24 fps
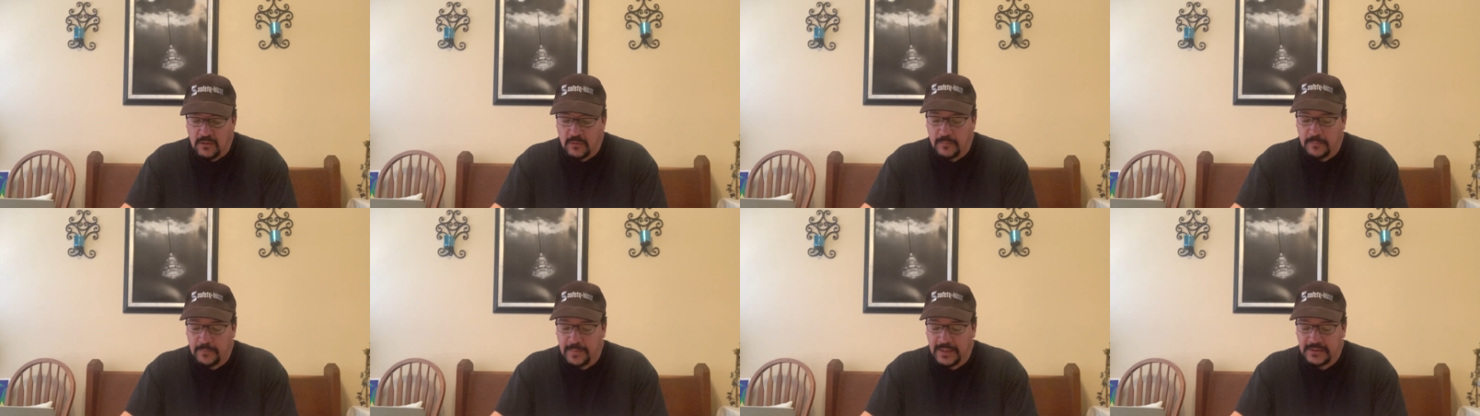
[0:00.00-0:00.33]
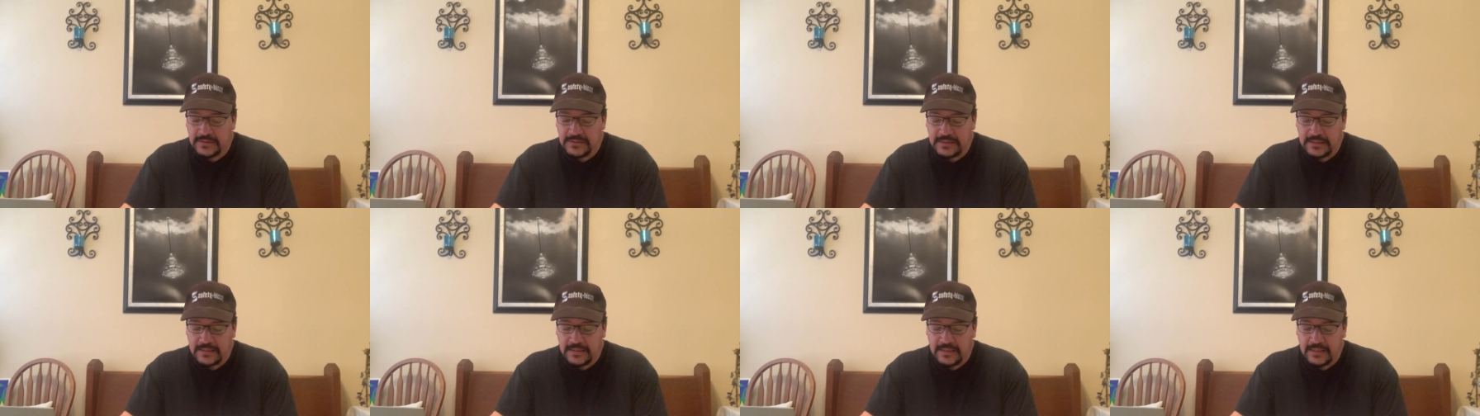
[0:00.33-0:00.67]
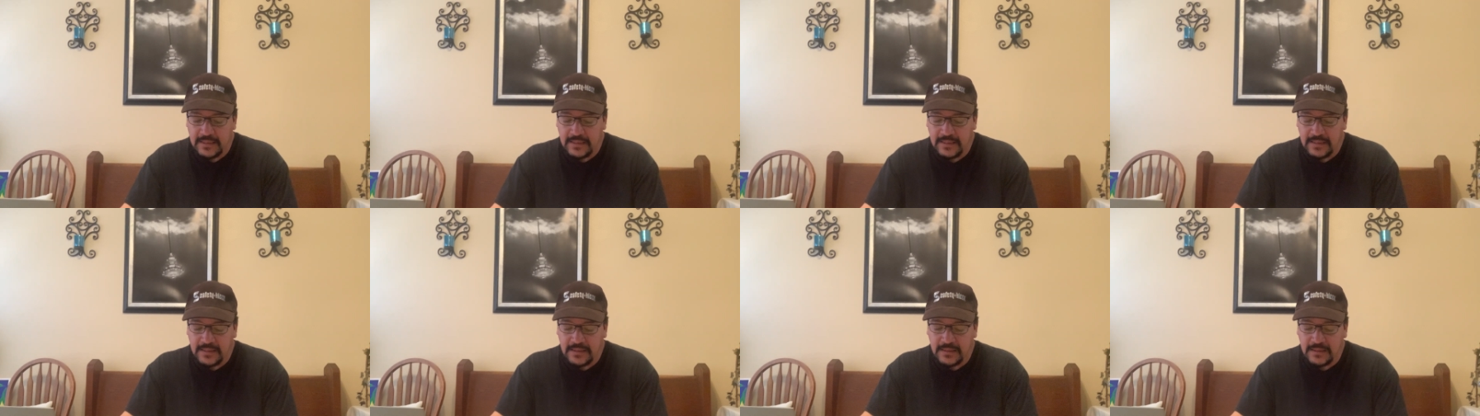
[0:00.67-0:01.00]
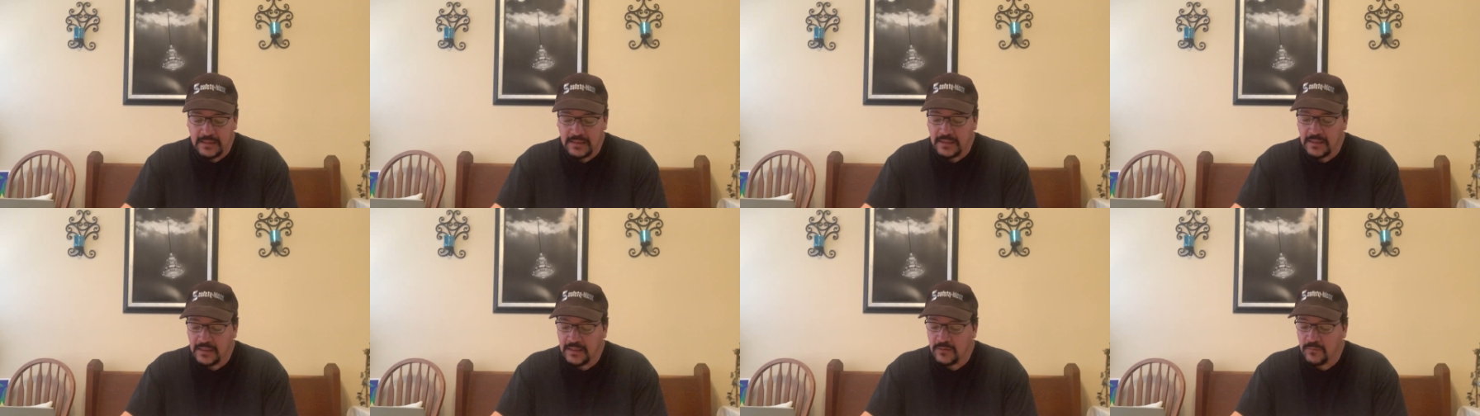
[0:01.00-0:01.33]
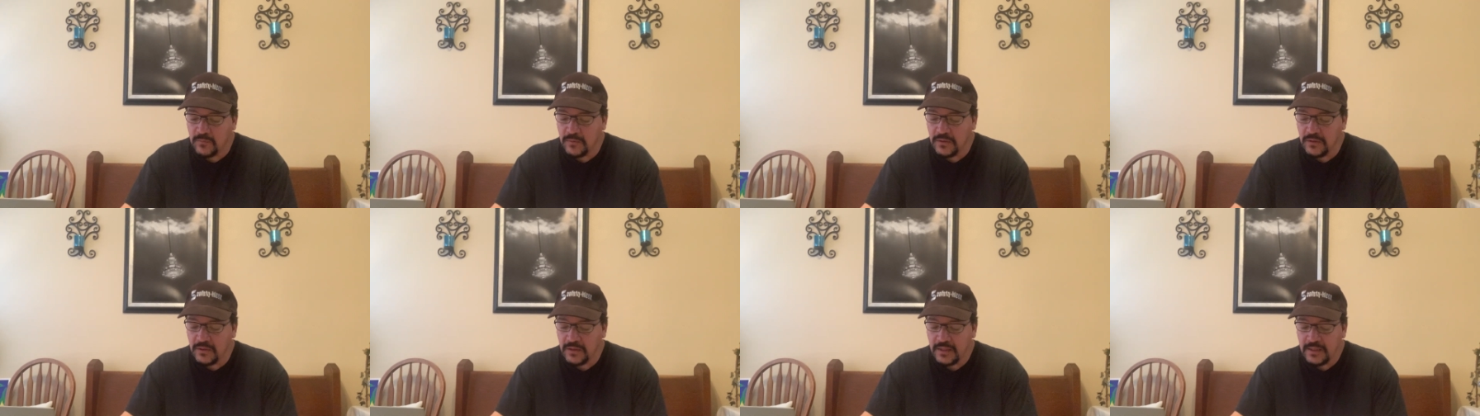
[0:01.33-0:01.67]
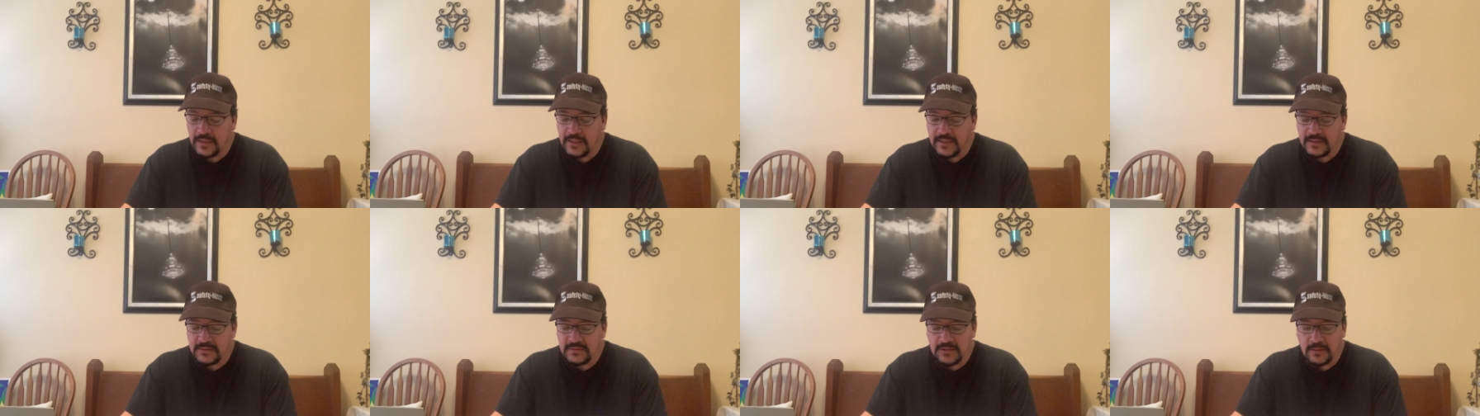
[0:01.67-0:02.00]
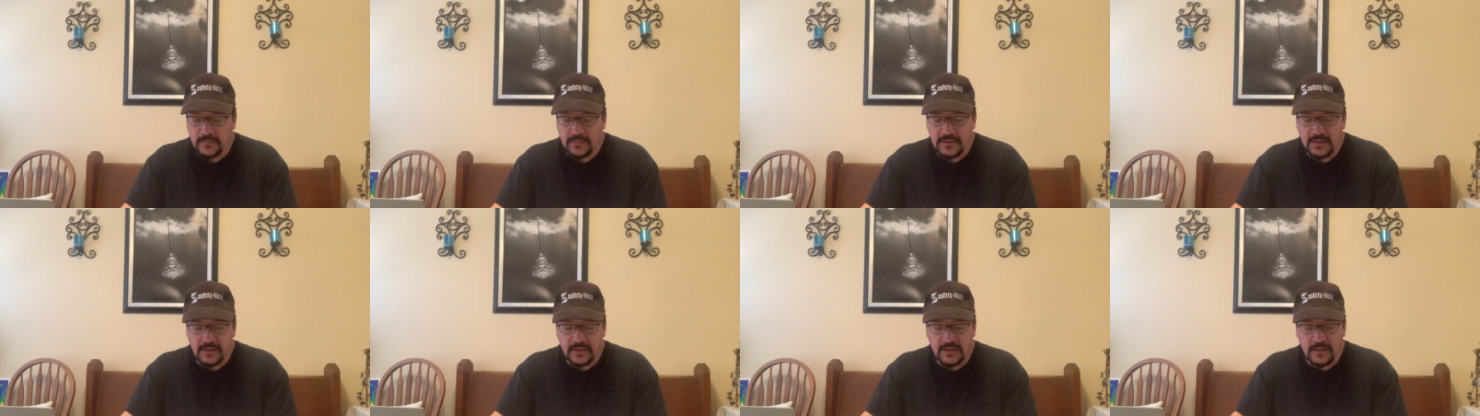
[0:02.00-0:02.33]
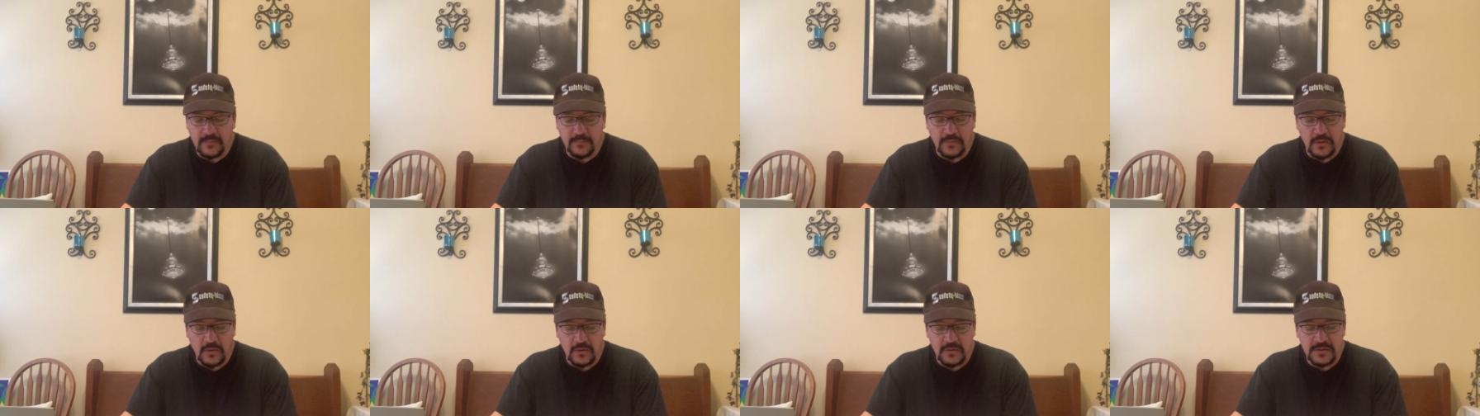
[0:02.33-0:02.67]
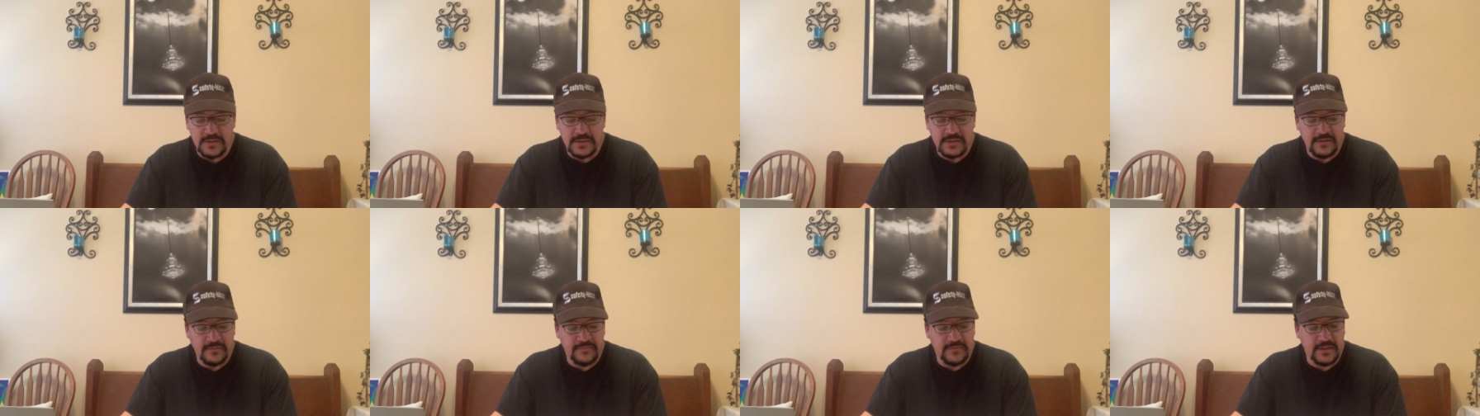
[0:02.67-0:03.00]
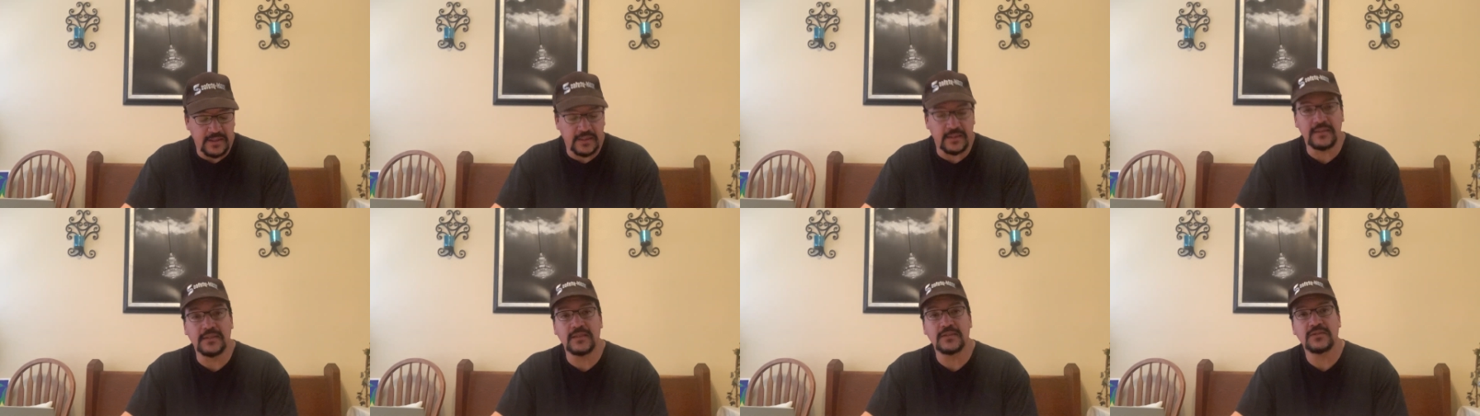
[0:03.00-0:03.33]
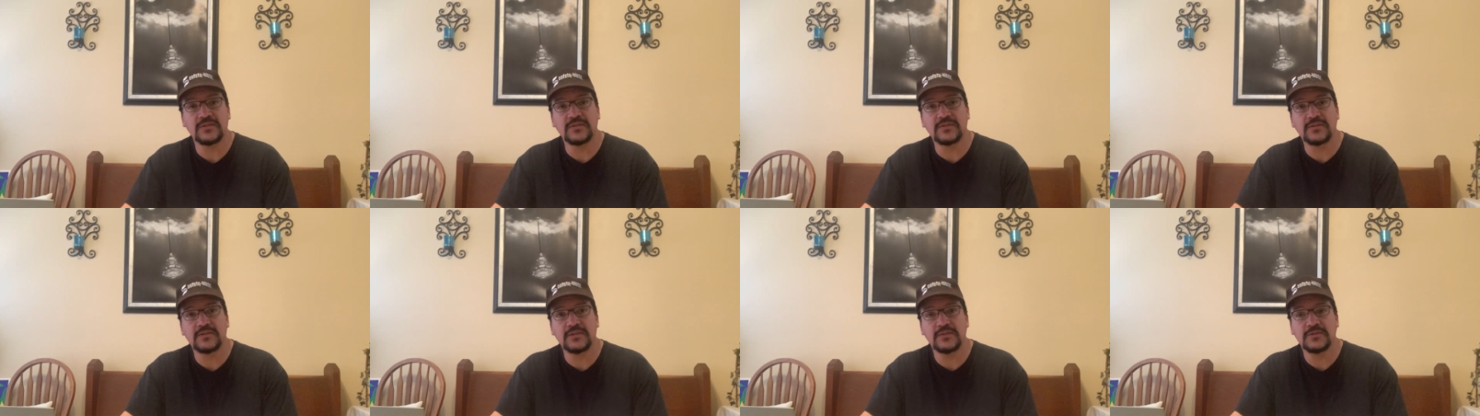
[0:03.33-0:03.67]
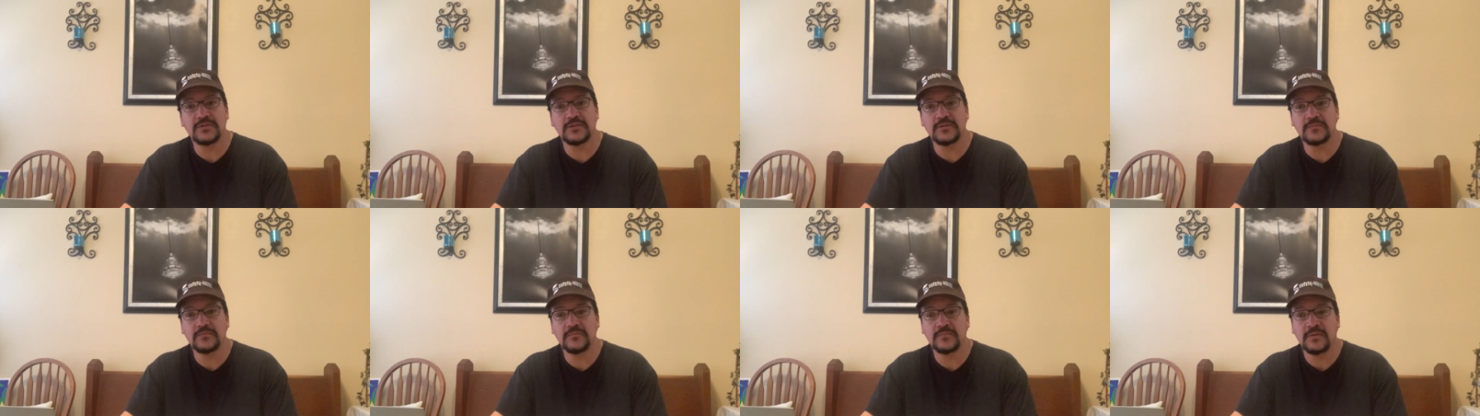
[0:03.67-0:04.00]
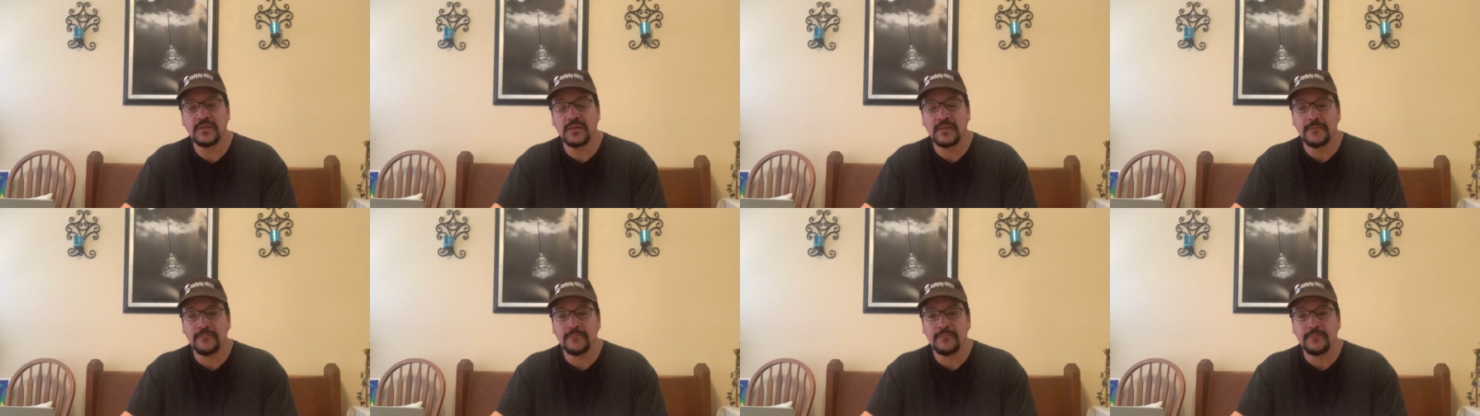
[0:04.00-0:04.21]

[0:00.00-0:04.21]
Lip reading: basically we're looking at some of the components of the ignition system